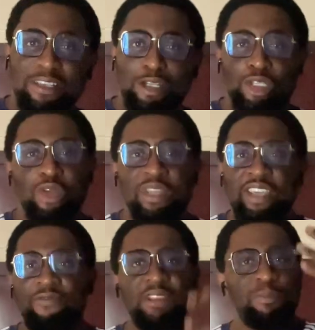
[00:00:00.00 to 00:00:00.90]
So
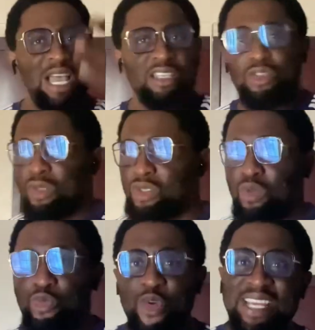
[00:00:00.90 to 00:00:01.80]
if the pastors
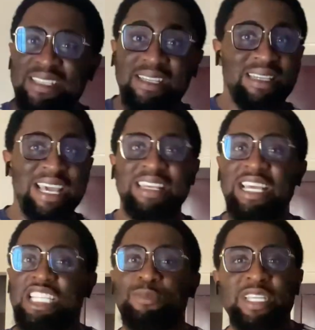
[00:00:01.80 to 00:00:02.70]
could raise the dead,
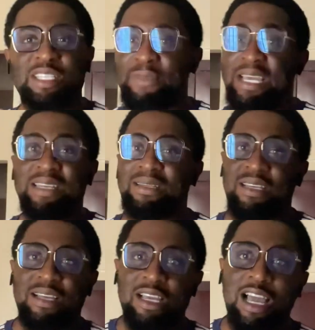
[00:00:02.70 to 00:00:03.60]
that means, man,
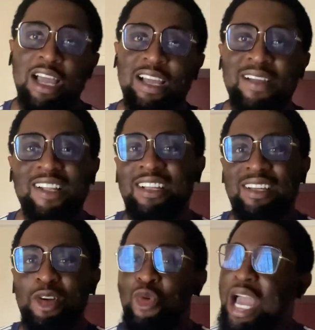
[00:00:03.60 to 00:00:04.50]

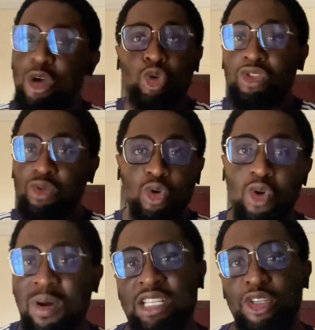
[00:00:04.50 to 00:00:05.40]
we are good to
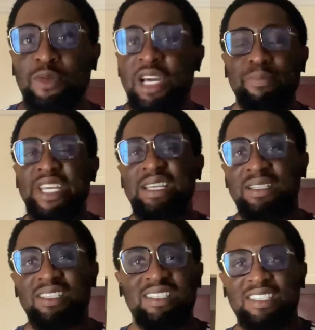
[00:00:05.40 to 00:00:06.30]
go as human
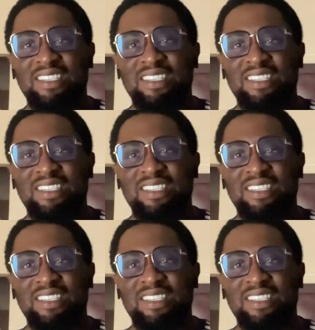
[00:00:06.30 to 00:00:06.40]
beings.